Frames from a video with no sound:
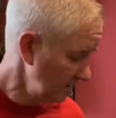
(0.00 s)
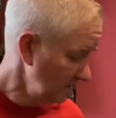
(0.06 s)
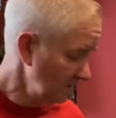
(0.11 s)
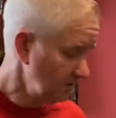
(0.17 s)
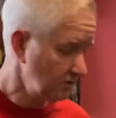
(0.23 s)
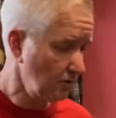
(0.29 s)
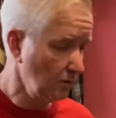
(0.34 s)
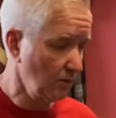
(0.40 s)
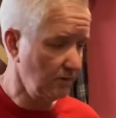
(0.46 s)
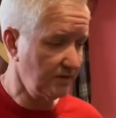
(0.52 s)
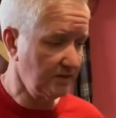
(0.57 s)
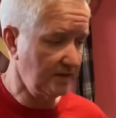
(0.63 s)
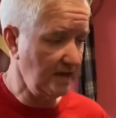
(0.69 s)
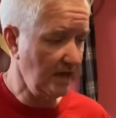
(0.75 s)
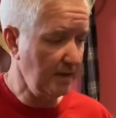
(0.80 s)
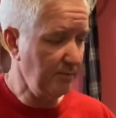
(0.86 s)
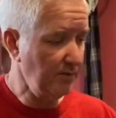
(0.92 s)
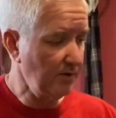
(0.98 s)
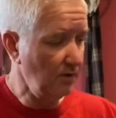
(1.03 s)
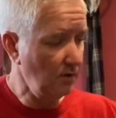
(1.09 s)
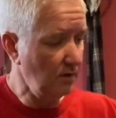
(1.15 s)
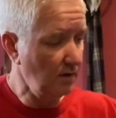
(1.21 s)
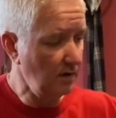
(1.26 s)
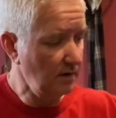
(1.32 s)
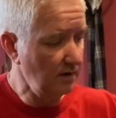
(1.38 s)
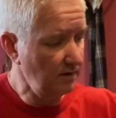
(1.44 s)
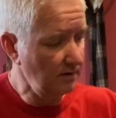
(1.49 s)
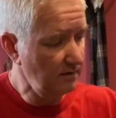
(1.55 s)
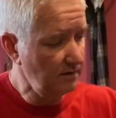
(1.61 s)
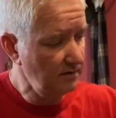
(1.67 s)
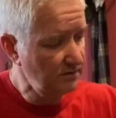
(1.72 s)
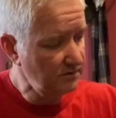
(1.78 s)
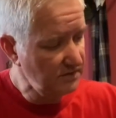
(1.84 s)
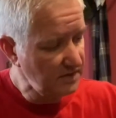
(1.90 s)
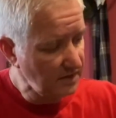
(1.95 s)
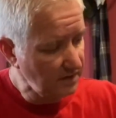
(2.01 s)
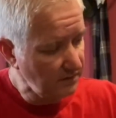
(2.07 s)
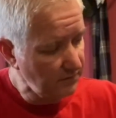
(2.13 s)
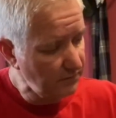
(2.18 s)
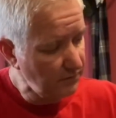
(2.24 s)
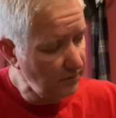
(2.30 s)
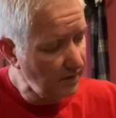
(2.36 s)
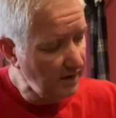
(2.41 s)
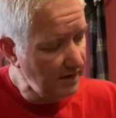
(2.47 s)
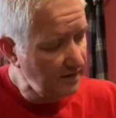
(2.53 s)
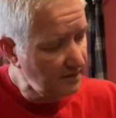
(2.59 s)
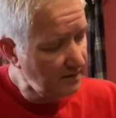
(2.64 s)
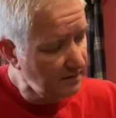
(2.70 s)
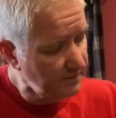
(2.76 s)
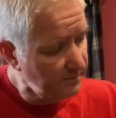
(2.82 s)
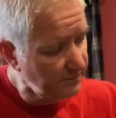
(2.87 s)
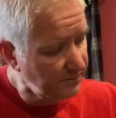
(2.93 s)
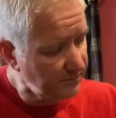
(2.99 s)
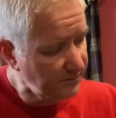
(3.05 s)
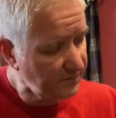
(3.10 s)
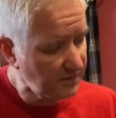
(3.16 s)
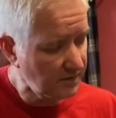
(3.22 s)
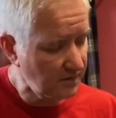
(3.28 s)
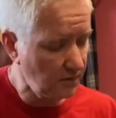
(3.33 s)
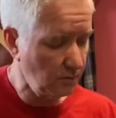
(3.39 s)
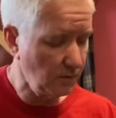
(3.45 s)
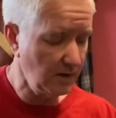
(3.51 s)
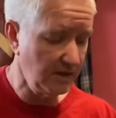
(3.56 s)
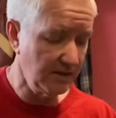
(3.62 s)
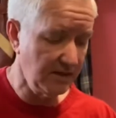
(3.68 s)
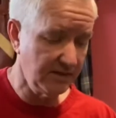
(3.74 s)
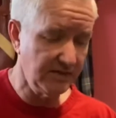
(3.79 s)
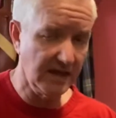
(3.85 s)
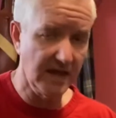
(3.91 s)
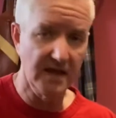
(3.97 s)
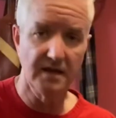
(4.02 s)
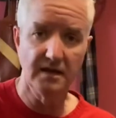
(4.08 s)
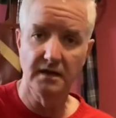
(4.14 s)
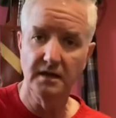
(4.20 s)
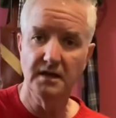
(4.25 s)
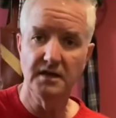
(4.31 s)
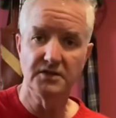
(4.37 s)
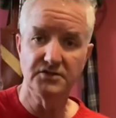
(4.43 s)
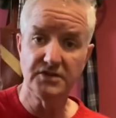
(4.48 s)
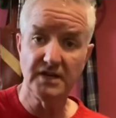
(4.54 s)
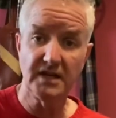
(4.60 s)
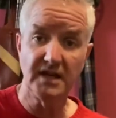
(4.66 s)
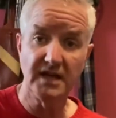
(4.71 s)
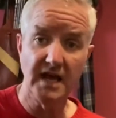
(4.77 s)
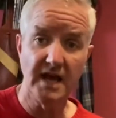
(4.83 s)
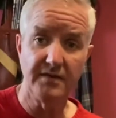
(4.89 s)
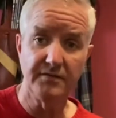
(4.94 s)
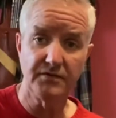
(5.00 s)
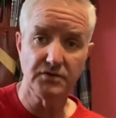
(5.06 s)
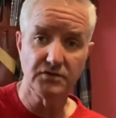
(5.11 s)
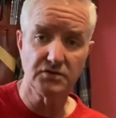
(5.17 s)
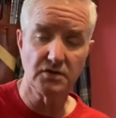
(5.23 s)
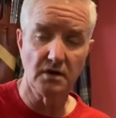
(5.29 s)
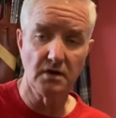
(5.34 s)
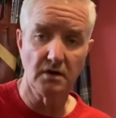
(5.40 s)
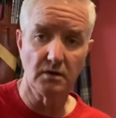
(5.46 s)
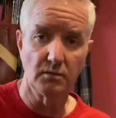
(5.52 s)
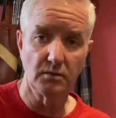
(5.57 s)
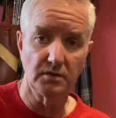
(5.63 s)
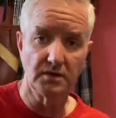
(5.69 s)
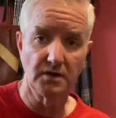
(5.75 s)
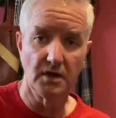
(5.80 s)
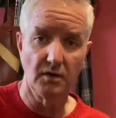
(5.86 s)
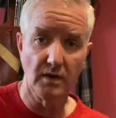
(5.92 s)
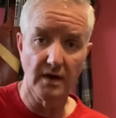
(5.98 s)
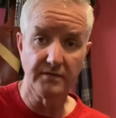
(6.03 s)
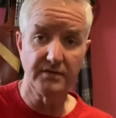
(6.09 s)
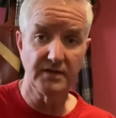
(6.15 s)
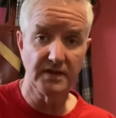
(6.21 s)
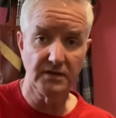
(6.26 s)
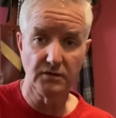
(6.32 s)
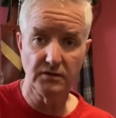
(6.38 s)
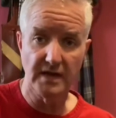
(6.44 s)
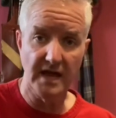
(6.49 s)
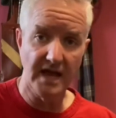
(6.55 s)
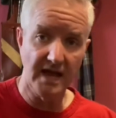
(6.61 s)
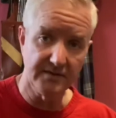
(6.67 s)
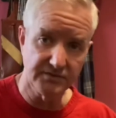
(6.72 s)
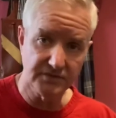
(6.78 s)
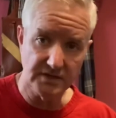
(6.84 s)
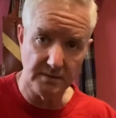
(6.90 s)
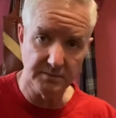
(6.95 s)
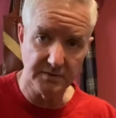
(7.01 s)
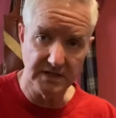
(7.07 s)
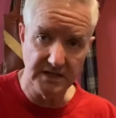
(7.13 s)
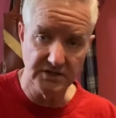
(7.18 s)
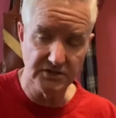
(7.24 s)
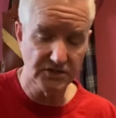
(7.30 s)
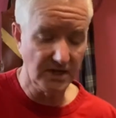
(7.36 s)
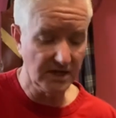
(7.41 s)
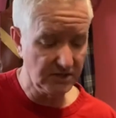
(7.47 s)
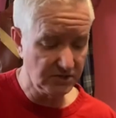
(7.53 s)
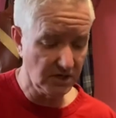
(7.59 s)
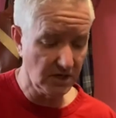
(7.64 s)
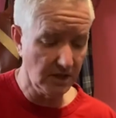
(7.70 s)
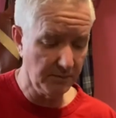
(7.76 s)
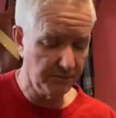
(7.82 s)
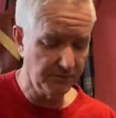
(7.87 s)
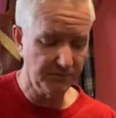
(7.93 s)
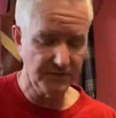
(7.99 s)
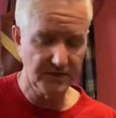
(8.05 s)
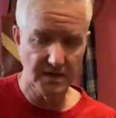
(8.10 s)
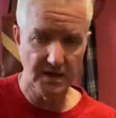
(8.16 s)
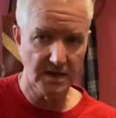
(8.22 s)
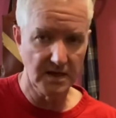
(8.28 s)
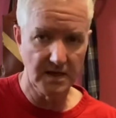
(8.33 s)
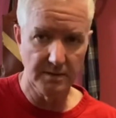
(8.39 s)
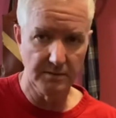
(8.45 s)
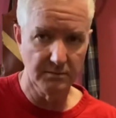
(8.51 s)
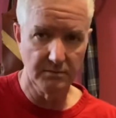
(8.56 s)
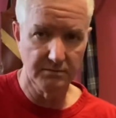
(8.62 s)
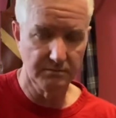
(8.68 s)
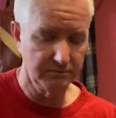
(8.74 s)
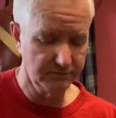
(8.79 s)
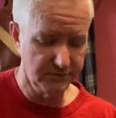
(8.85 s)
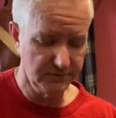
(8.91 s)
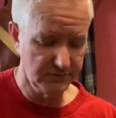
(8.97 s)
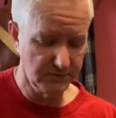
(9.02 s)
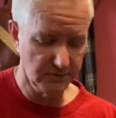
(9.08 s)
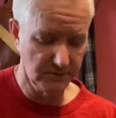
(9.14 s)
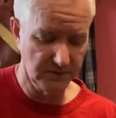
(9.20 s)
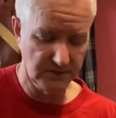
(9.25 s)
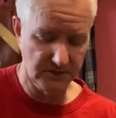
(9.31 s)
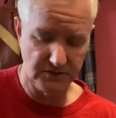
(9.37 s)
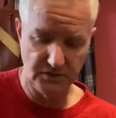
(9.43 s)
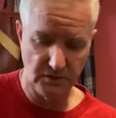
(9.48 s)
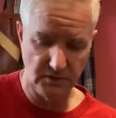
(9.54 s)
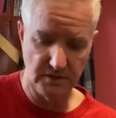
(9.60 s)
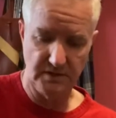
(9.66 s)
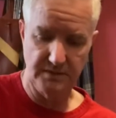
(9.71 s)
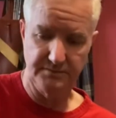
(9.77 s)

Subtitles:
So with the capo on the second fret, the way that second half of the song would go after they do that half step key change up, and I'm doing this so that